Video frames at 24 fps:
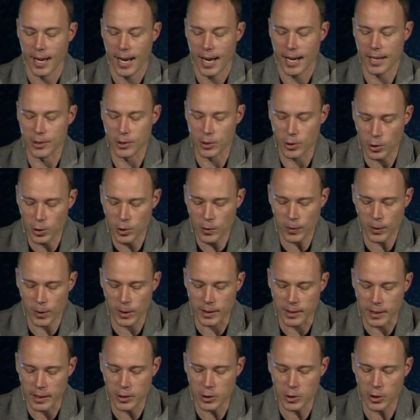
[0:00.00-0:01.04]
and is useful to
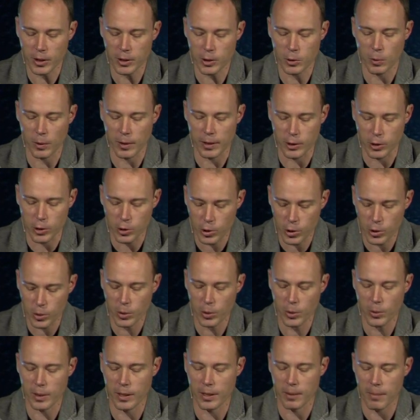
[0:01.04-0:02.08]
teach us what is
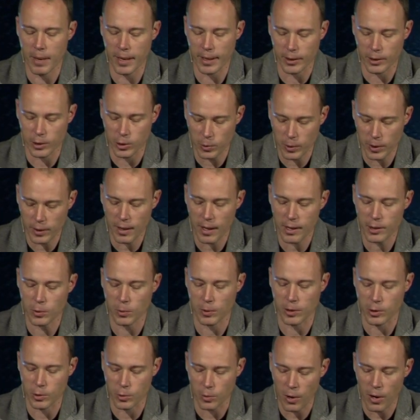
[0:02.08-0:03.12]
true and to make us realize
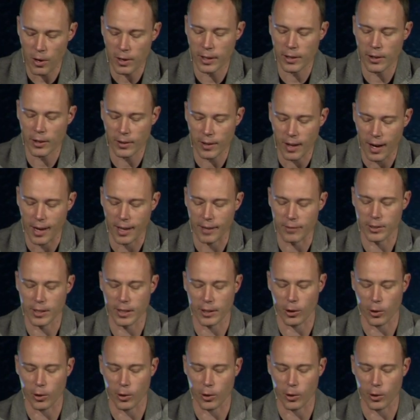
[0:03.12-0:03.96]
what is wrong in our lives.